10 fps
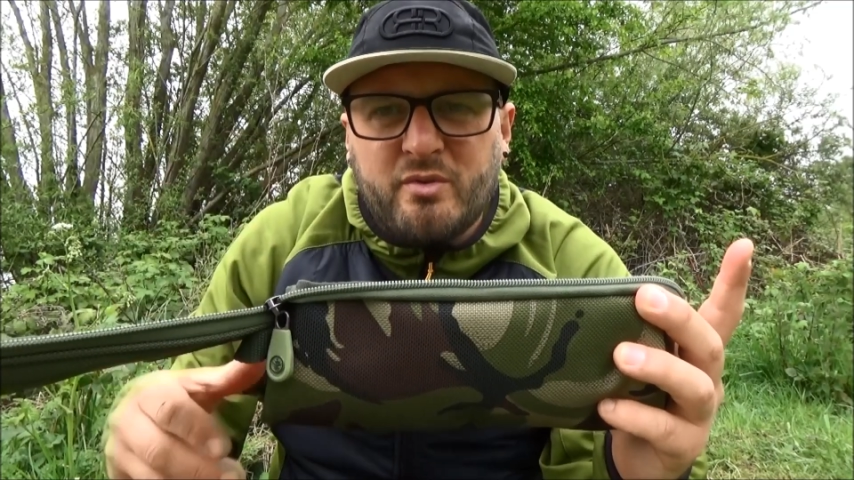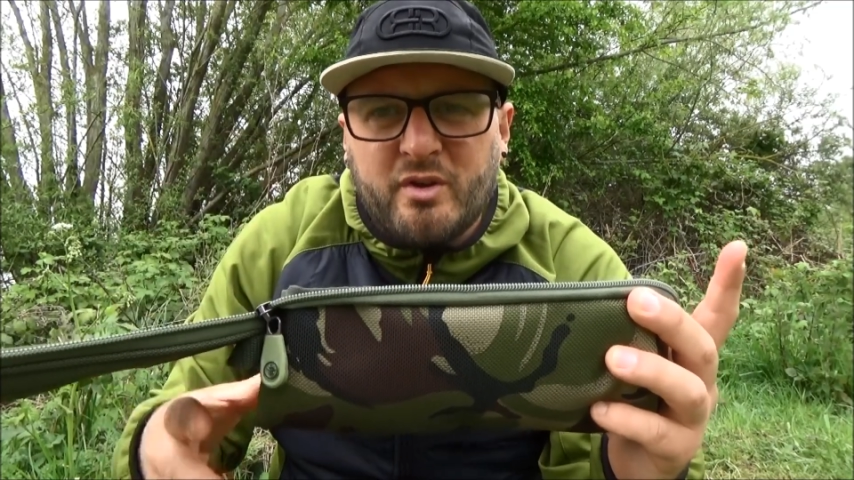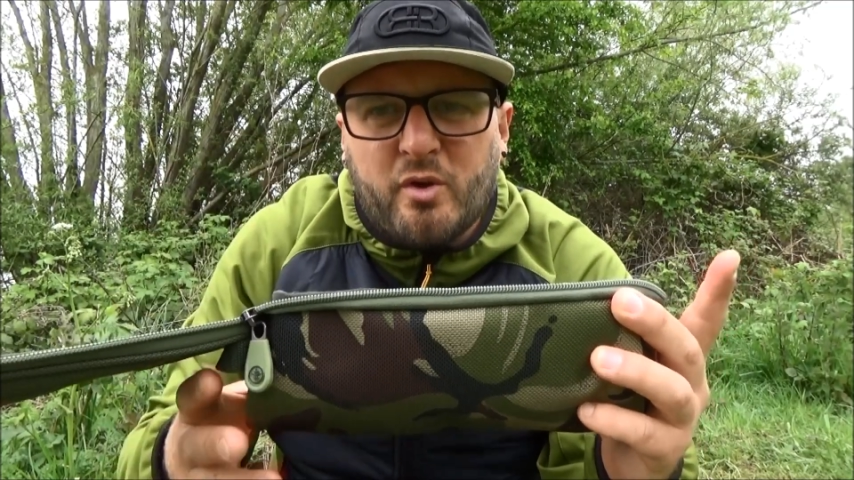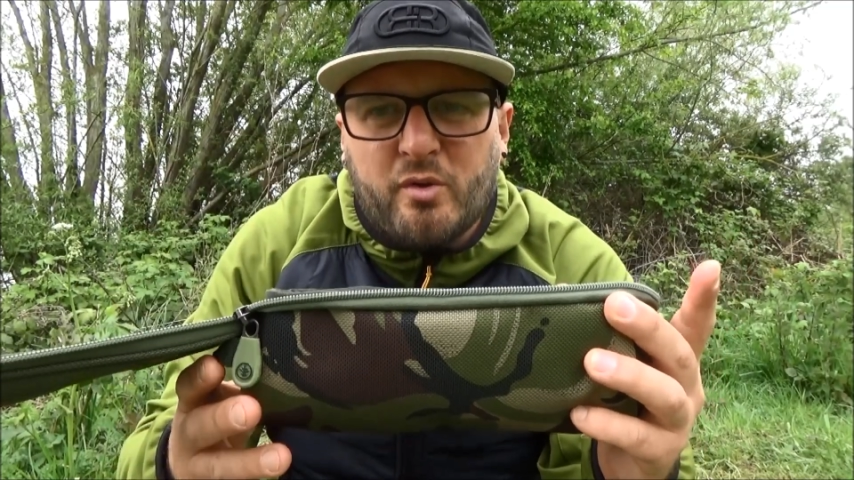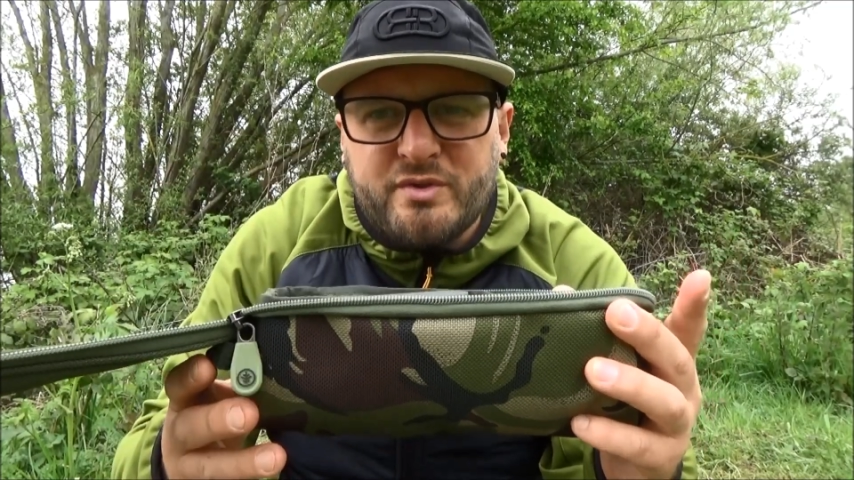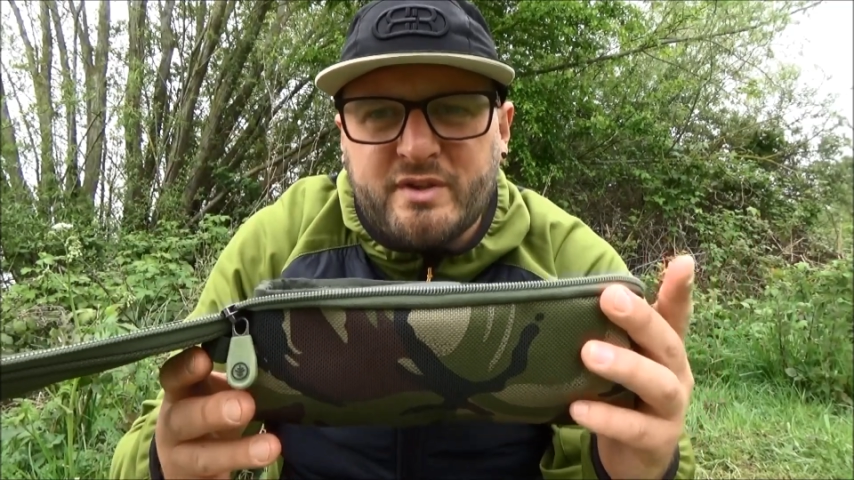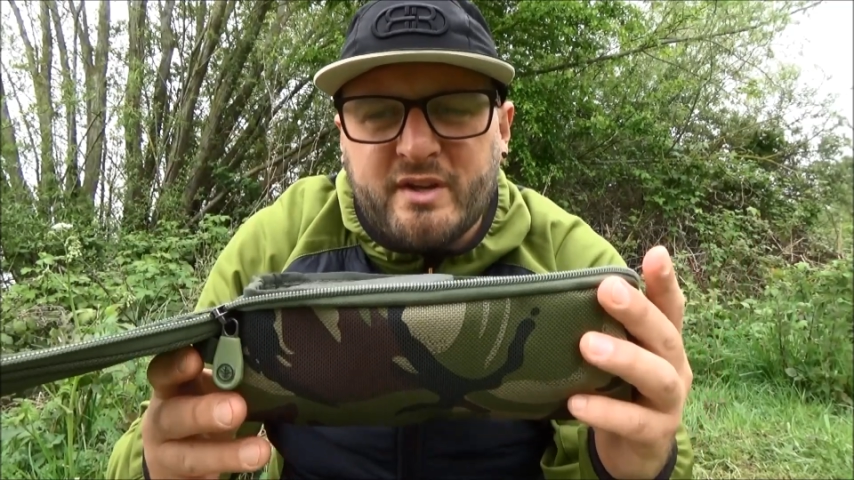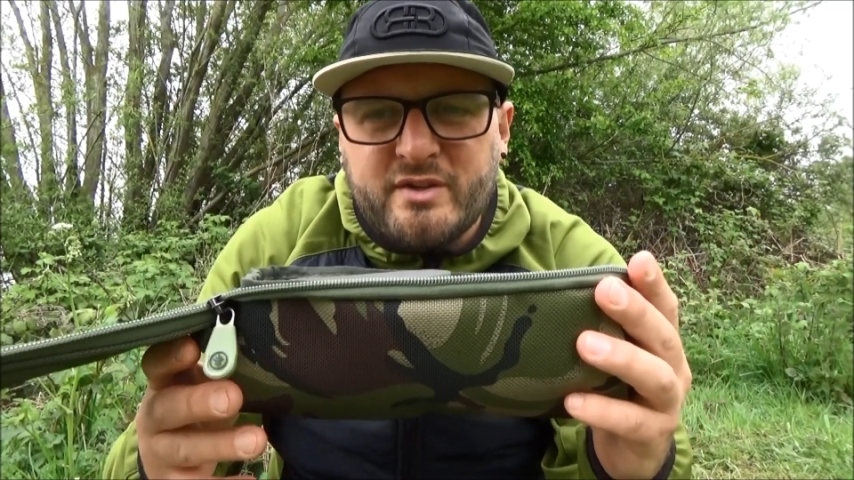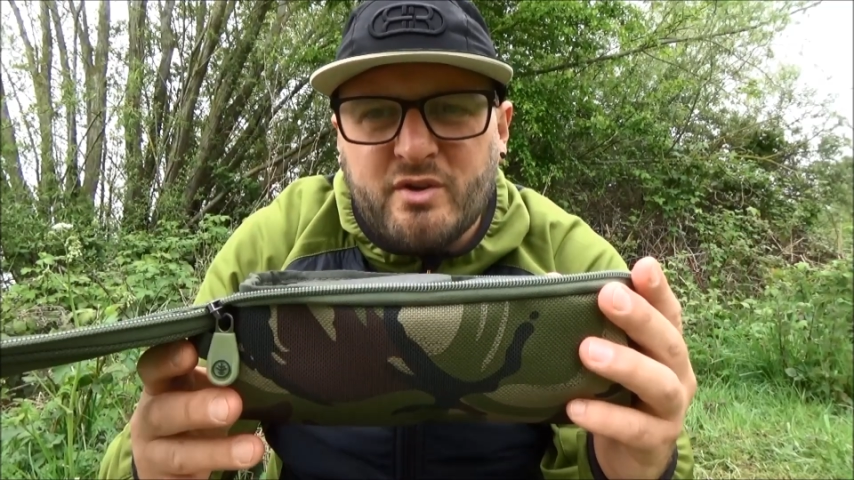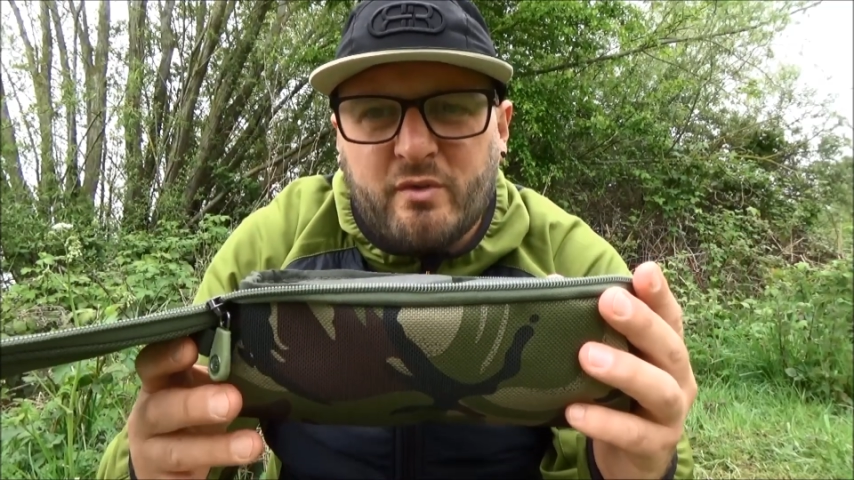the
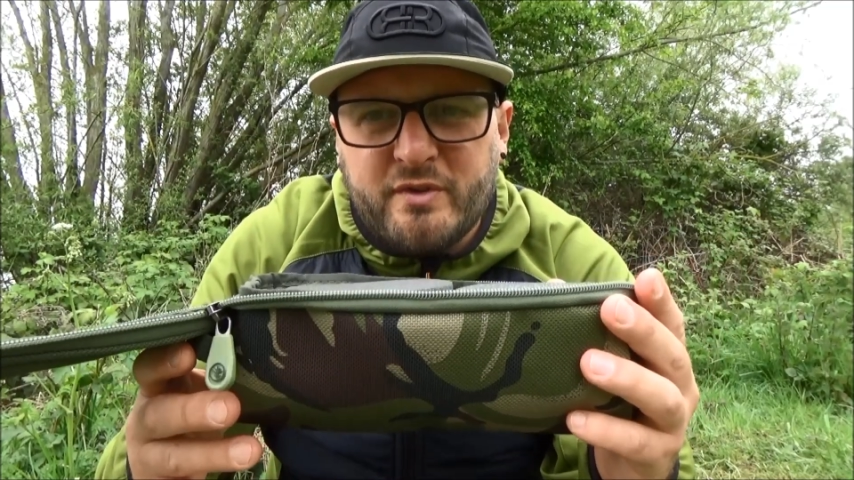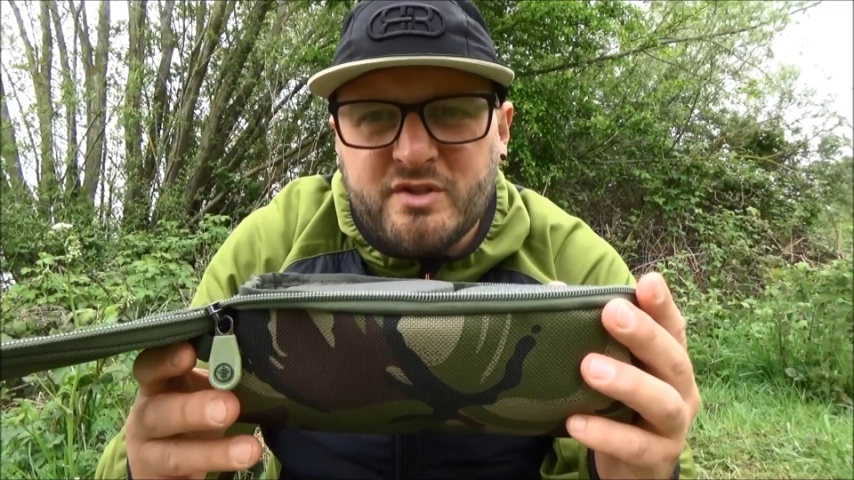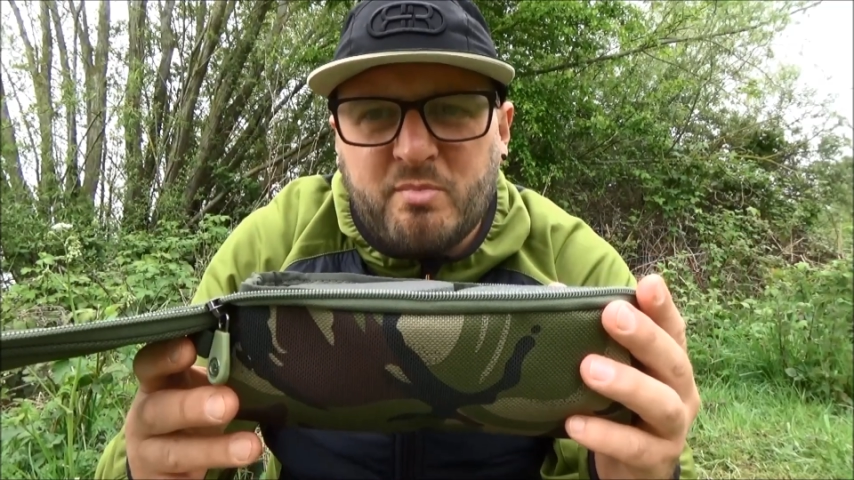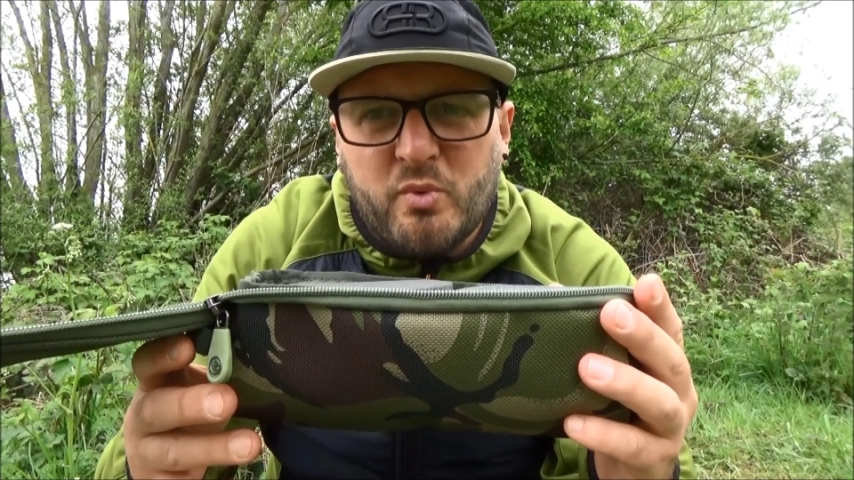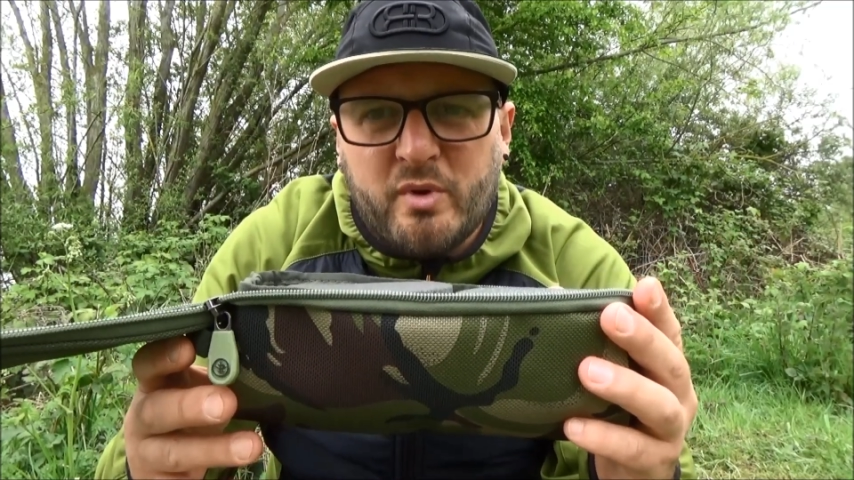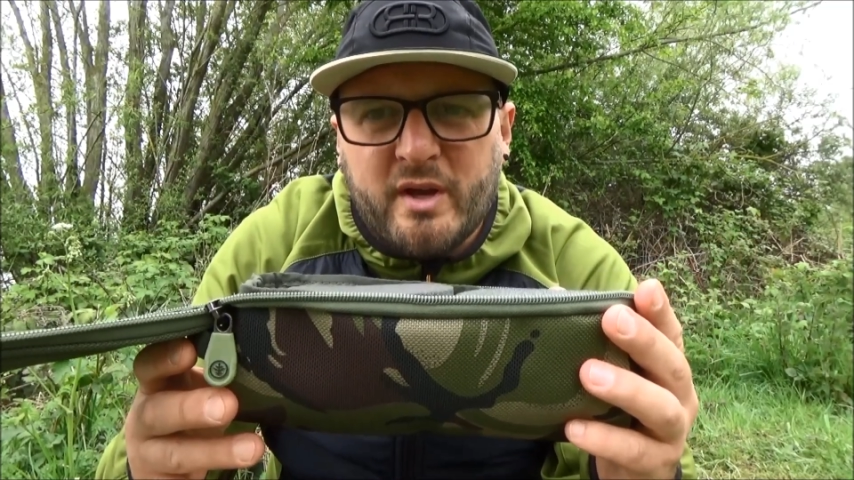contents of the spool